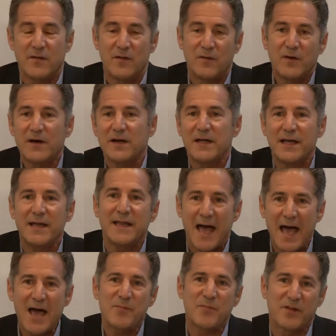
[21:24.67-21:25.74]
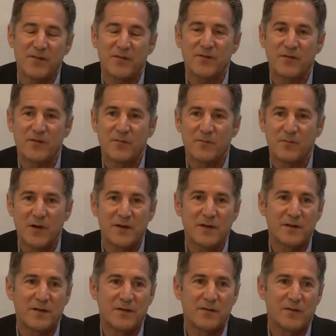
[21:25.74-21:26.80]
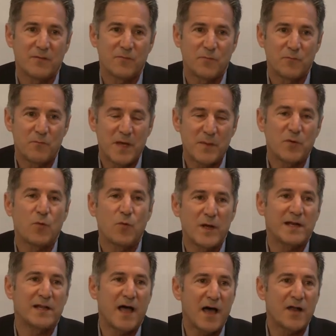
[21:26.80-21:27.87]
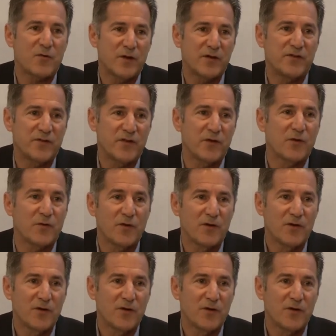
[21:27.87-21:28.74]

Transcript: Well, it happens, but people win lotteries too.